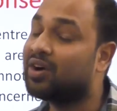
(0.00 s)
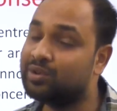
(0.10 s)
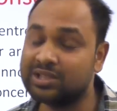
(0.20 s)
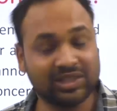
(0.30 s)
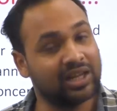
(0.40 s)

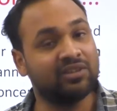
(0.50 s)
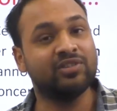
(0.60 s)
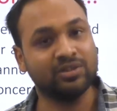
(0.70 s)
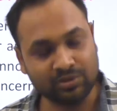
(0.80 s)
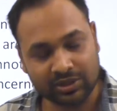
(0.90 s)
found
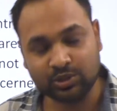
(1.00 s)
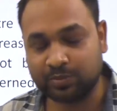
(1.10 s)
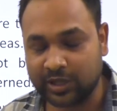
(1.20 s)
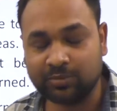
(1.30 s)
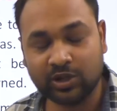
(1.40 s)
itself in the
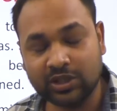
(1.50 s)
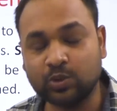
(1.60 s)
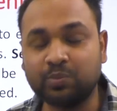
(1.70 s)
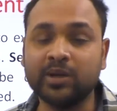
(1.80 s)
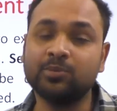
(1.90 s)

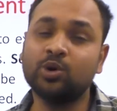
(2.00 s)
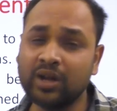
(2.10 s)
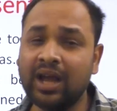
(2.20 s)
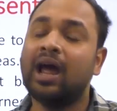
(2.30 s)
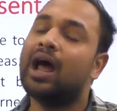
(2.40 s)
Supreme
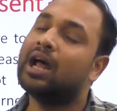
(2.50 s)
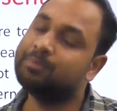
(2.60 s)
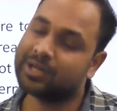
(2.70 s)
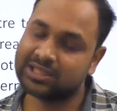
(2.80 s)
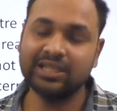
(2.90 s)
Court,
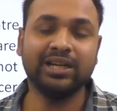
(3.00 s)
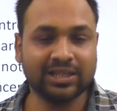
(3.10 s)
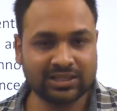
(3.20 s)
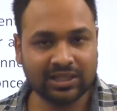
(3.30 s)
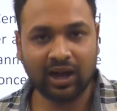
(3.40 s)
and
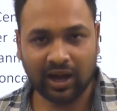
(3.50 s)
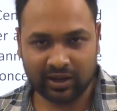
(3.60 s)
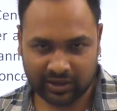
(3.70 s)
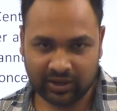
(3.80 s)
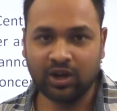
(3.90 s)
proceedings
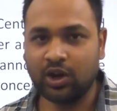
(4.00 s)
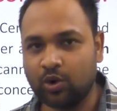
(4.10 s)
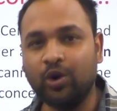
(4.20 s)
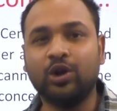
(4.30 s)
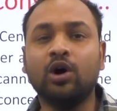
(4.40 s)
are
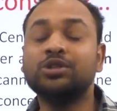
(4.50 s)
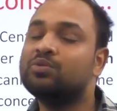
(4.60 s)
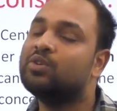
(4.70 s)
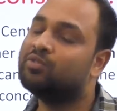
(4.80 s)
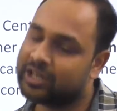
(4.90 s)
going on.
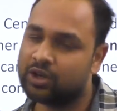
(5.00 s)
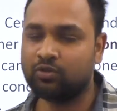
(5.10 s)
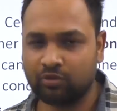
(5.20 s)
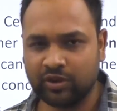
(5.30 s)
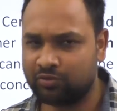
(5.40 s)
So
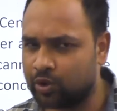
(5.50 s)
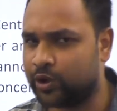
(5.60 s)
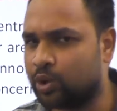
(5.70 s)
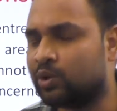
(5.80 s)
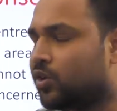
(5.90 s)
we won't
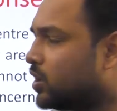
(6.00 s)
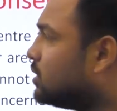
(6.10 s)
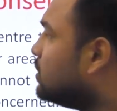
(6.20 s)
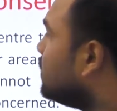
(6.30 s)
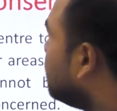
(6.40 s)
know for
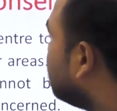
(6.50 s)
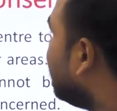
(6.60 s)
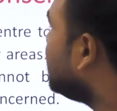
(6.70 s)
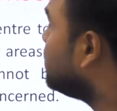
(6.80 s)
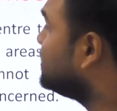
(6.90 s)
a
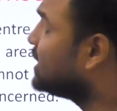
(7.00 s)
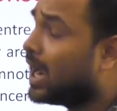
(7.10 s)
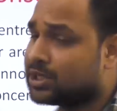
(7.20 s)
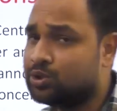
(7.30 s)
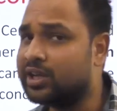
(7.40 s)
while if it's
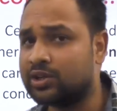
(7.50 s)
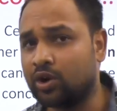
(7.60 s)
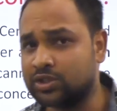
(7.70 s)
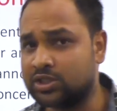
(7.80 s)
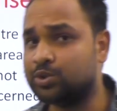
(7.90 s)
actually
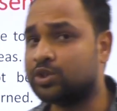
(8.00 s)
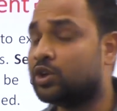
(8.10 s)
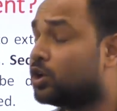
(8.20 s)
unconstitutional or